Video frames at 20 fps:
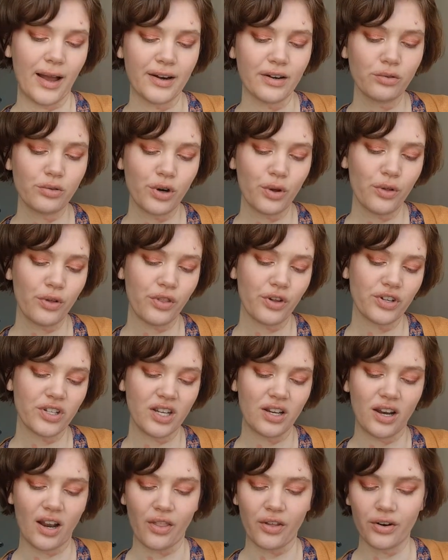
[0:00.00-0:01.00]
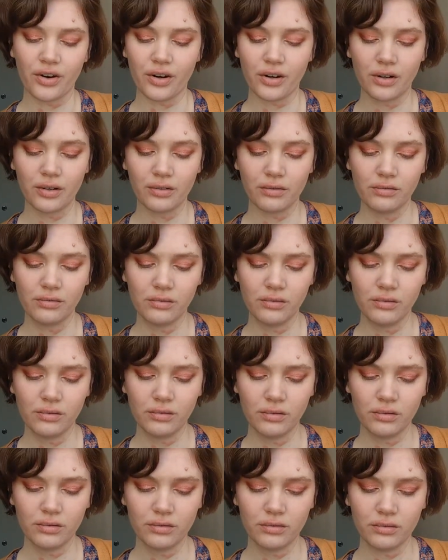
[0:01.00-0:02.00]
I don't know that there's another
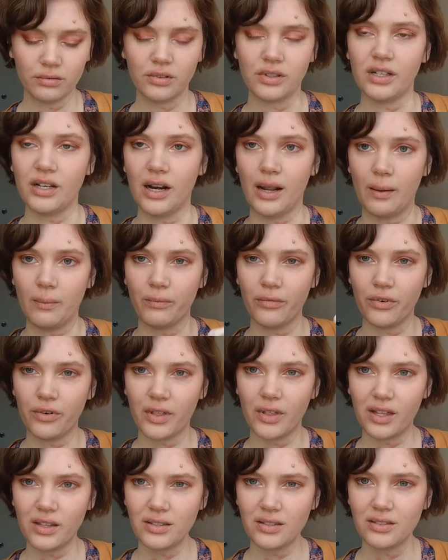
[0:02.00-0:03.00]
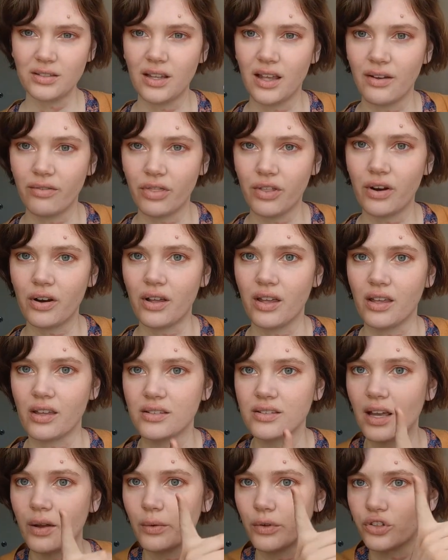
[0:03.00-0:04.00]
name for this. If there
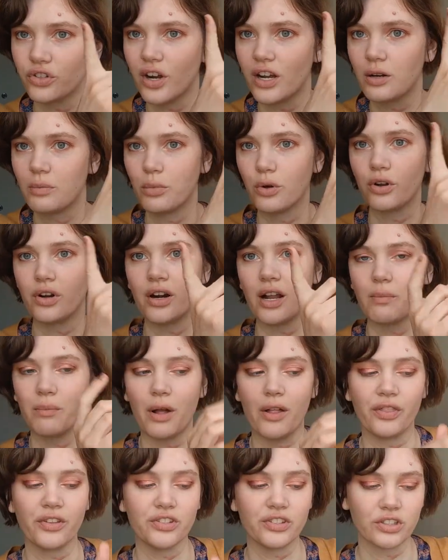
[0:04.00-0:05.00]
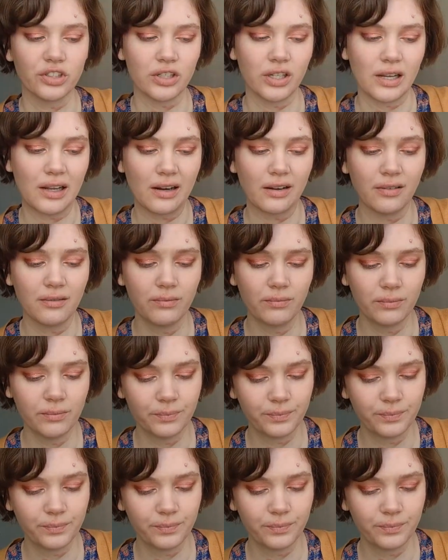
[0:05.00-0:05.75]
is, I will try to put it up on the screen.